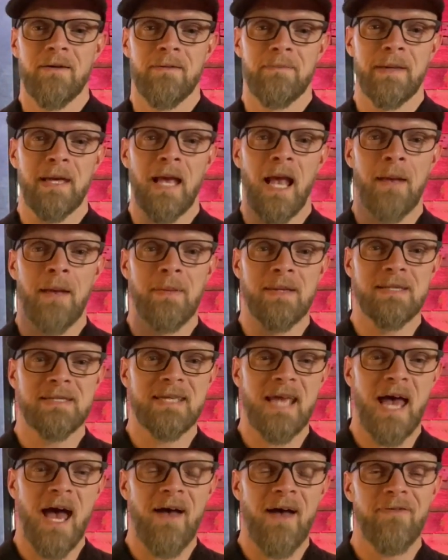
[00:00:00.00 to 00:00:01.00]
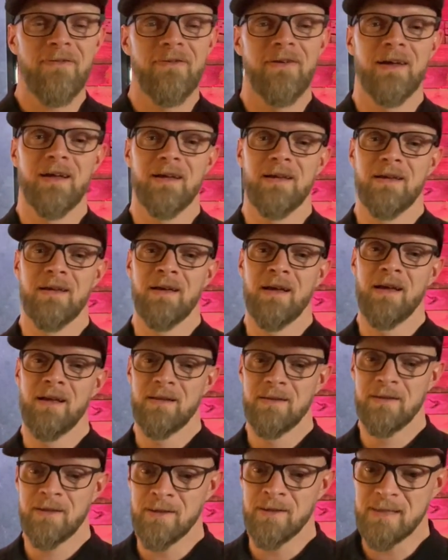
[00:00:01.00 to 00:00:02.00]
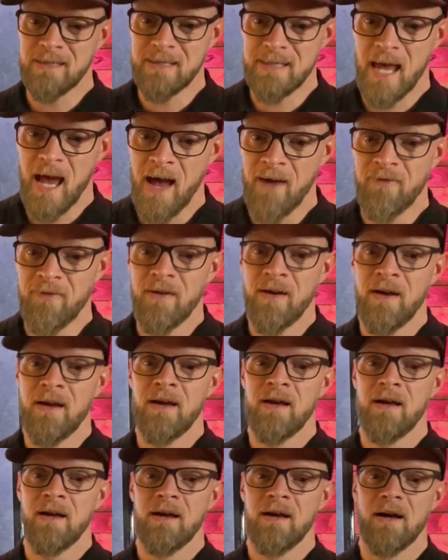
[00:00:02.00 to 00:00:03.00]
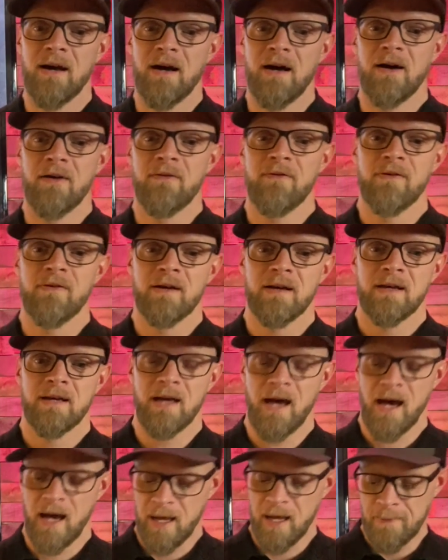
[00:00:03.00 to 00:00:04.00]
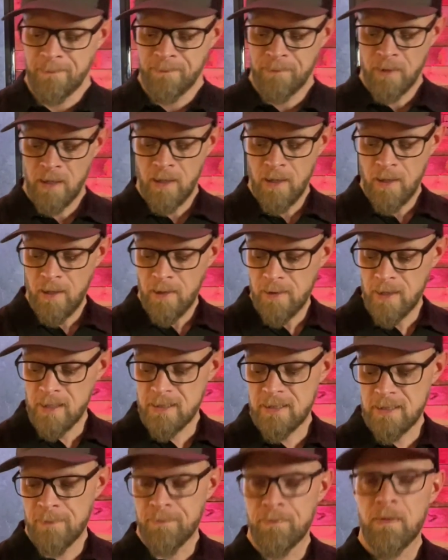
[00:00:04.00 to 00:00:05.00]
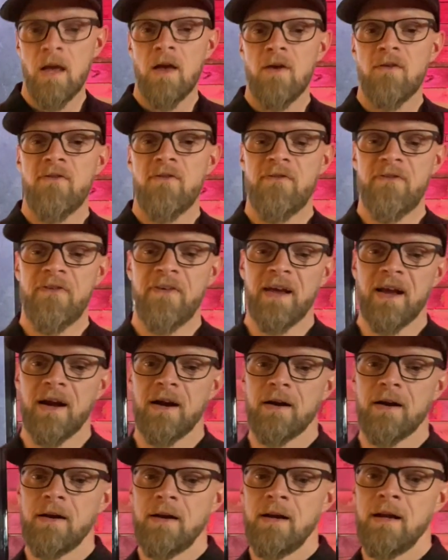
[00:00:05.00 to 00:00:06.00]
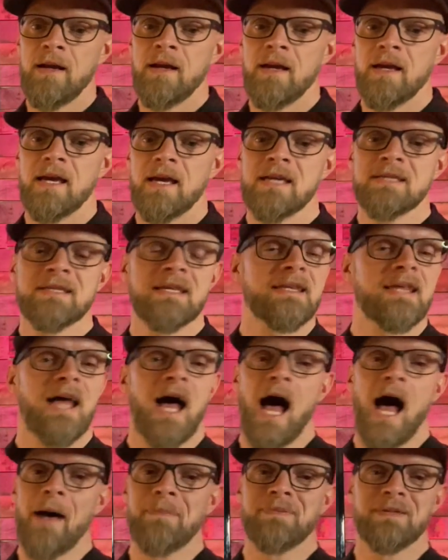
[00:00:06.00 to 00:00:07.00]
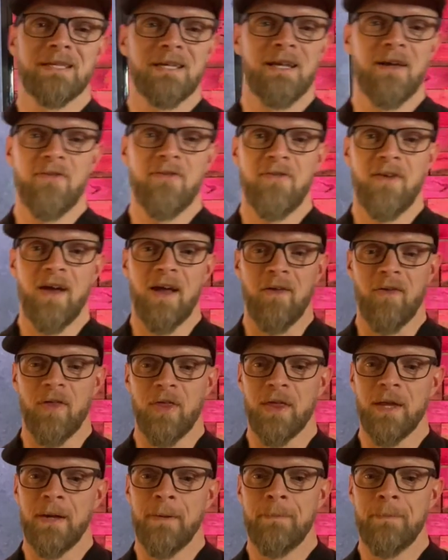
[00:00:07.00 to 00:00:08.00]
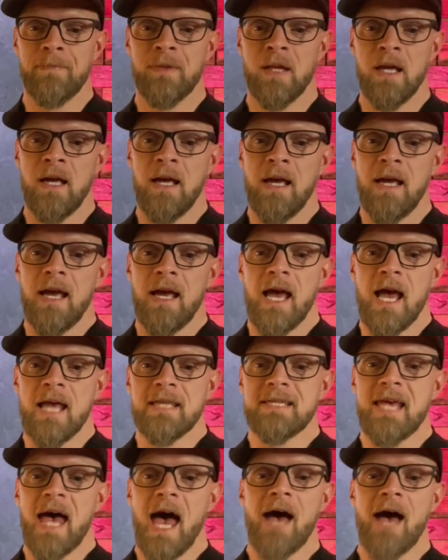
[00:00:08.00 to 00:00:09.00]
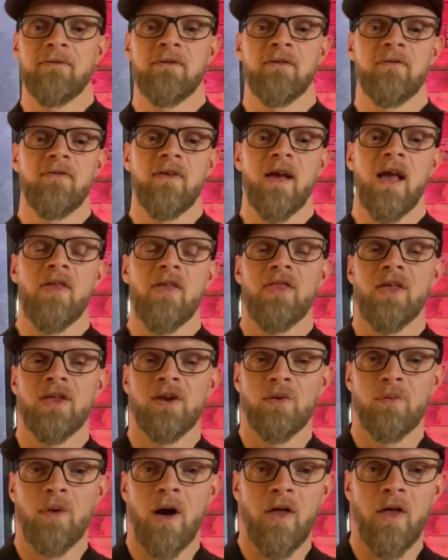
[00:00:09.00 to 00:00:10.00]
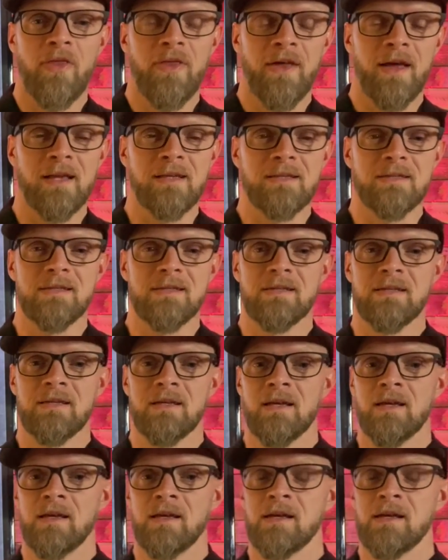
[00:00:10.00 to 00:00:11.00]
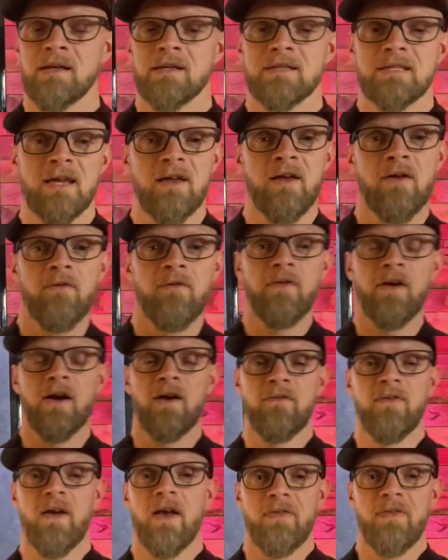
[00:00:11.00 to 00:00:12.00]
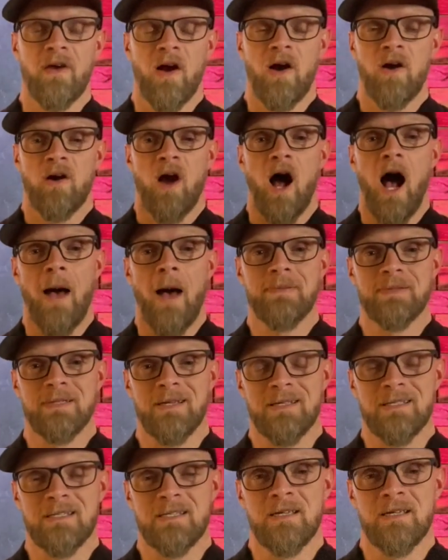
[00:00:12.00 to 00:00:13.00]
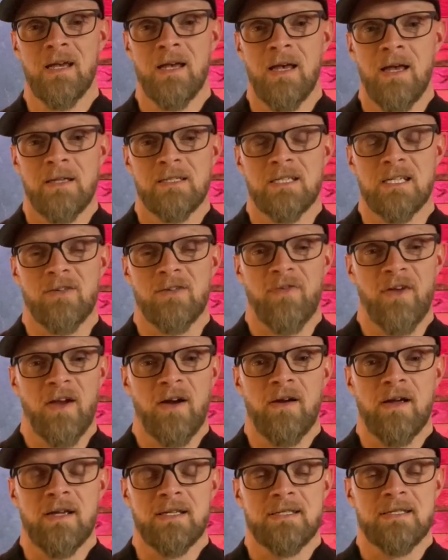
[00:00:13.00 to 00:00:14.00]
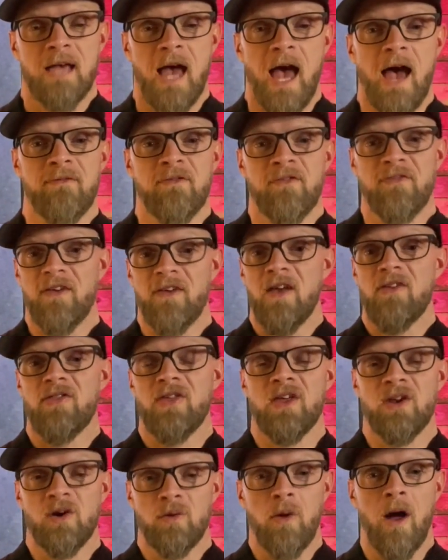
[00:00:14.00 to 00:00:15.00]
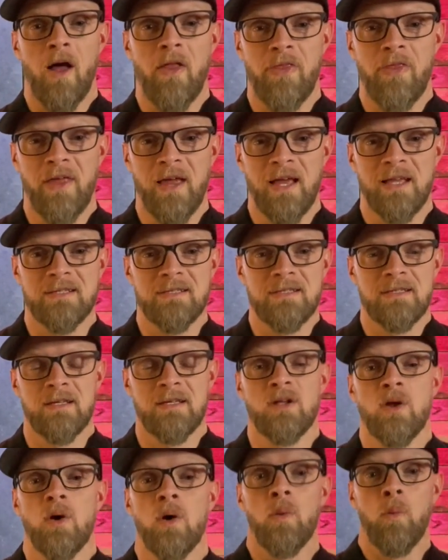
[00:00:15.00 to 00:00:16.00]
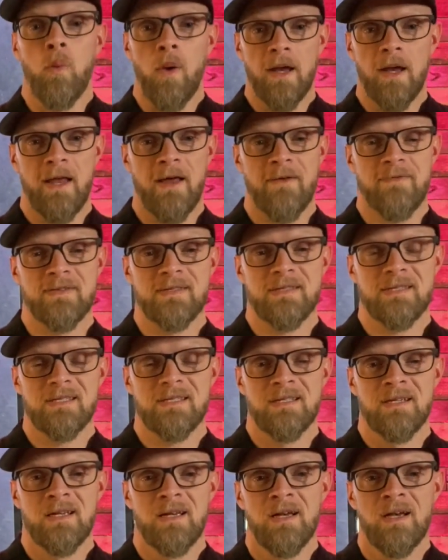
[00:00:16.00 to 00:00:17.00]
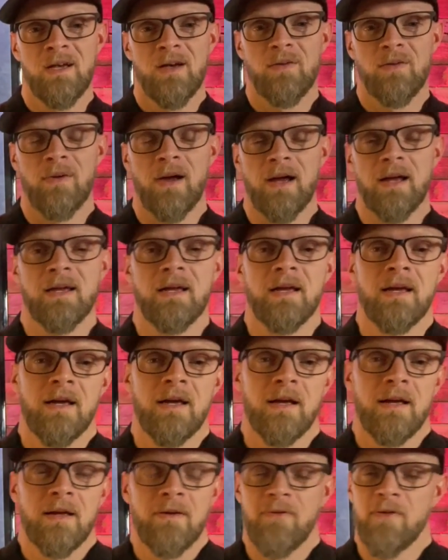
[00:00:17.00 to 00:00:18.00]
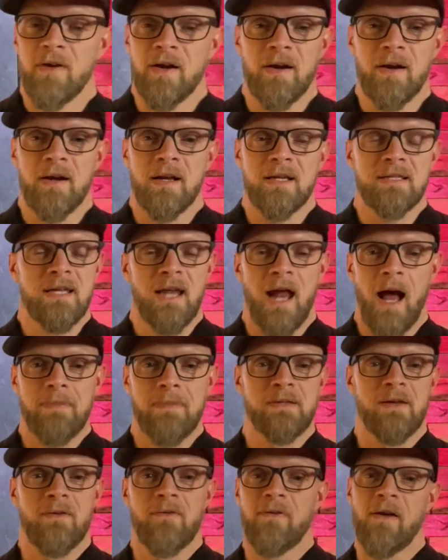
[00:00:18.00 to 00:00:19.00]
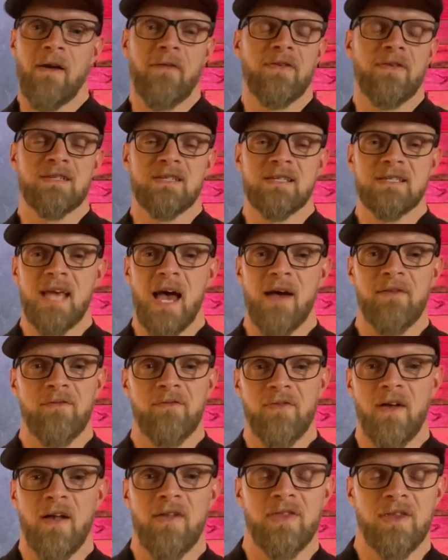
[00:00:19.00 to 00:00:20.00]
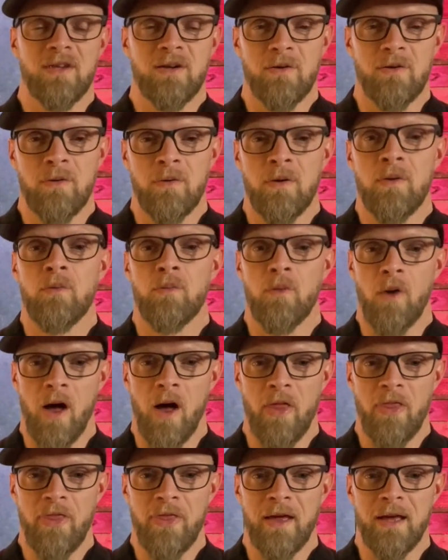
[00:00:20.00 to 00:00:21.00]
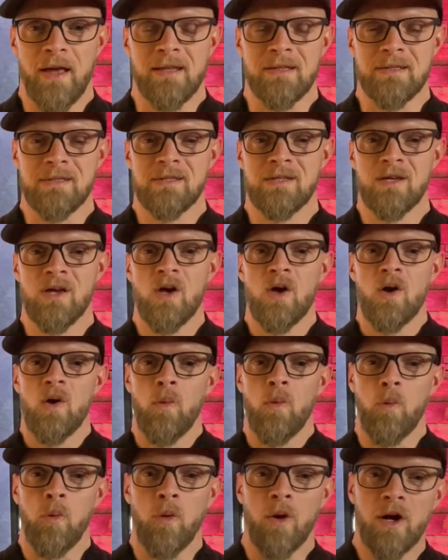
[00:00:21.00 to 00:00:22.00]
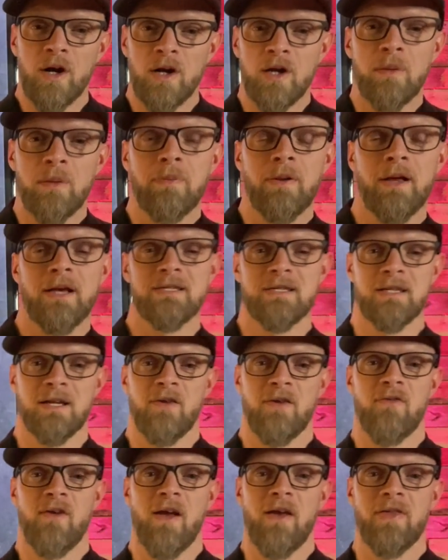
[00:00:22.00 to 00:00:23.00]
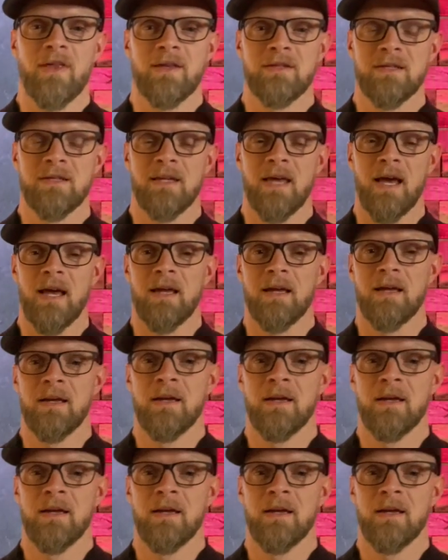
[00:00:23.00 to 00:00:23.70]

Became his staff to the staff of God. Listen, fear isn't the opposite of faith. It's having faith in the wrong things. See, fear and faith aren't opposites. Just fear is having faith in the wrong things, in the what-ifs, right? Fear isn't opposite of faith. It's just having faith in the wrong things. Where are you placing your faith in today?